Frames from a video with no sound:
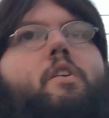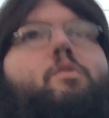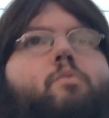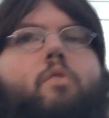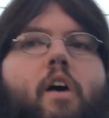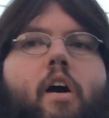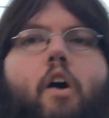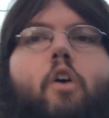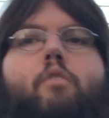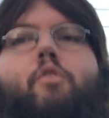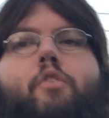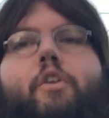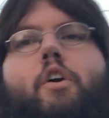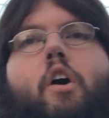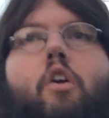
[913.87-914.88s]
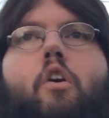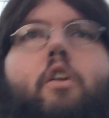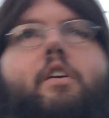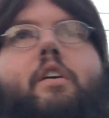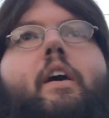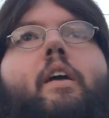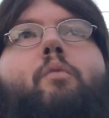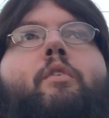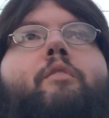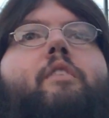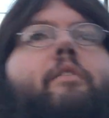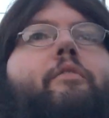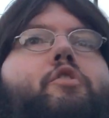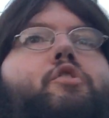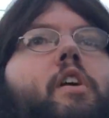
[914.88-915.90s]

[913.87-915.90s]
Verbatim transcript: because we're not overly hungry and we've never